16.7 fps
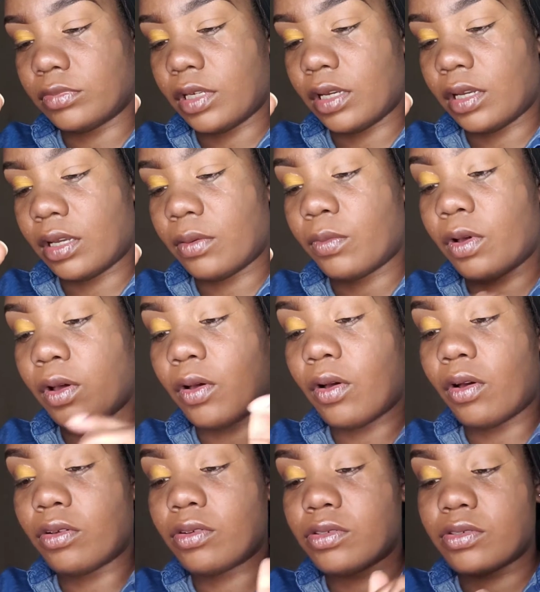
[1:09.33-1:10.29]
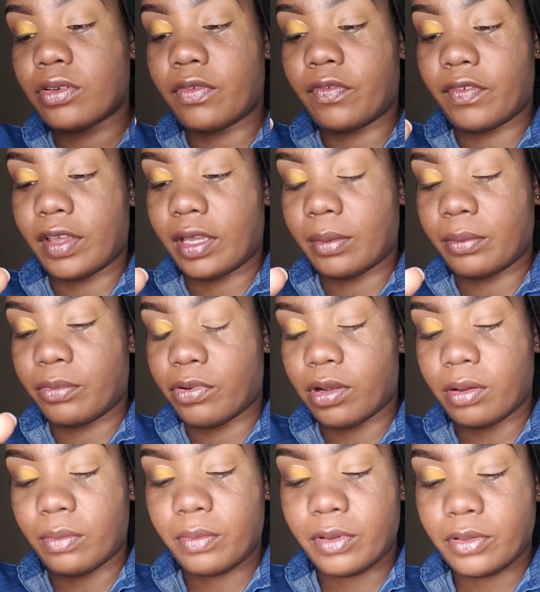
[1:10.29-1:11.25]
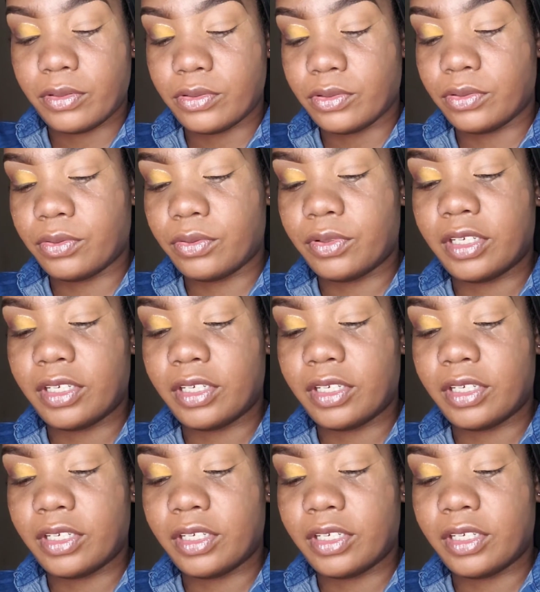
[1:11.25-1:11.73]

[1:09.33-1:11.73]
ultra fine brow pencil,